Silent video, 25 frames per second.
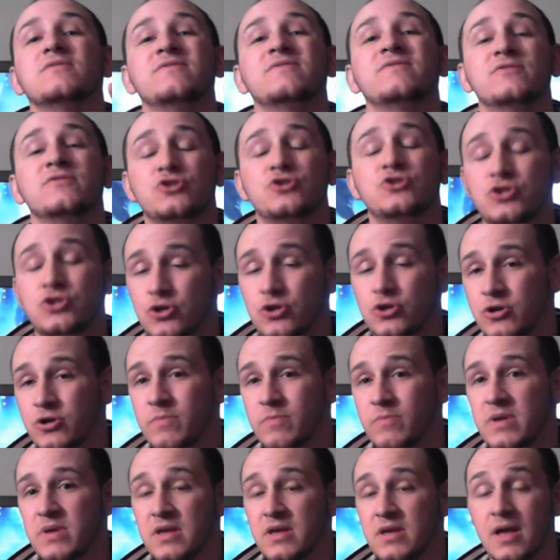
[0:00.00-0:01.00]
for sure to
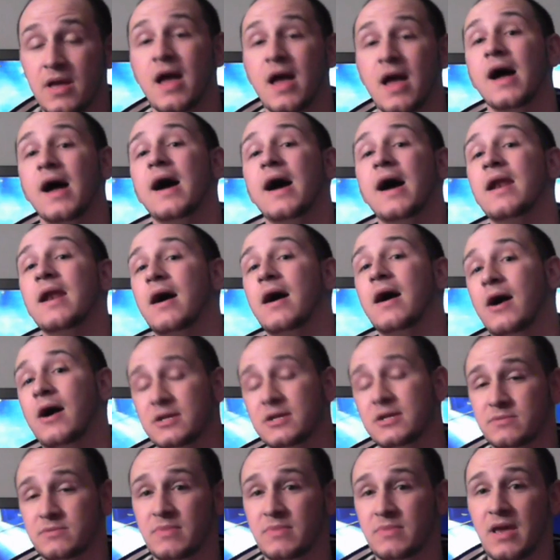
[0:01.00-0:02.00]
be an
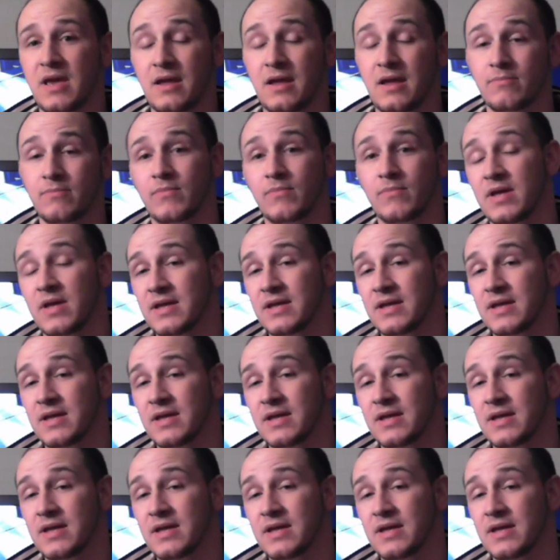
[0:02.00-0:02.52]
awesome game.